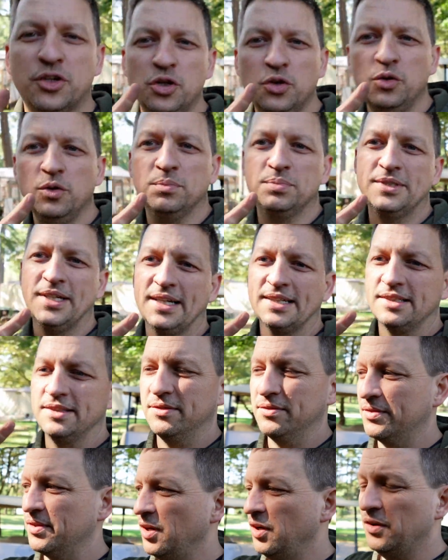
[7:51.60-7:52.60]
two
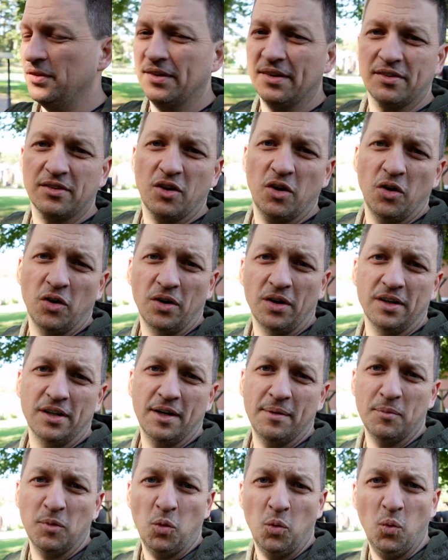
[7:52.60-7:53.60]
objectives on this cart.
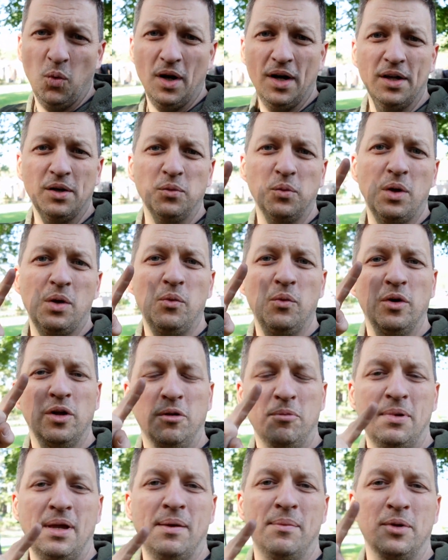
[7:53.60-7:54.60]
Number one, we
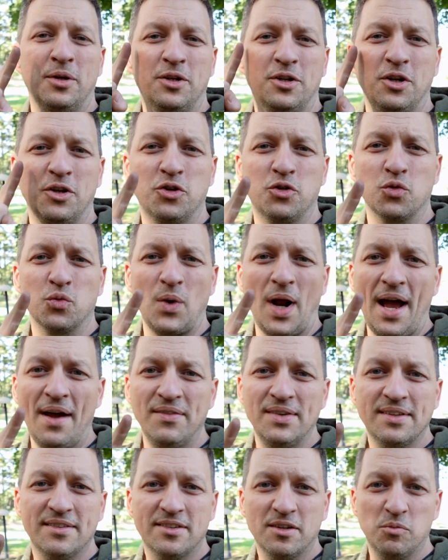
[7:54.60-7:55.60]
want to be able to
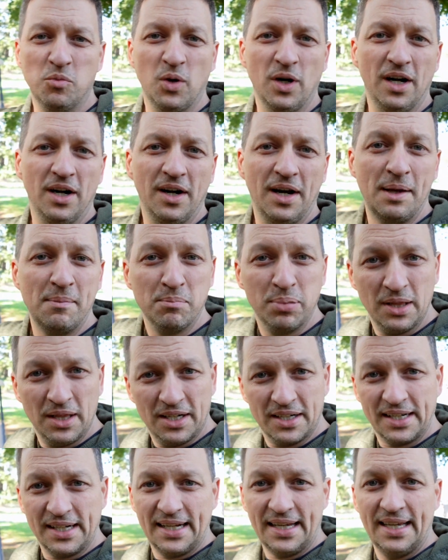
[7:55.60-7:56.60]
drive it somewhere and
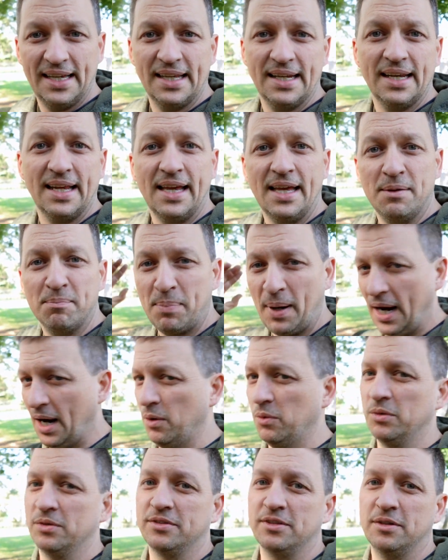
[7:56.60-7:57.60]
plug it in and power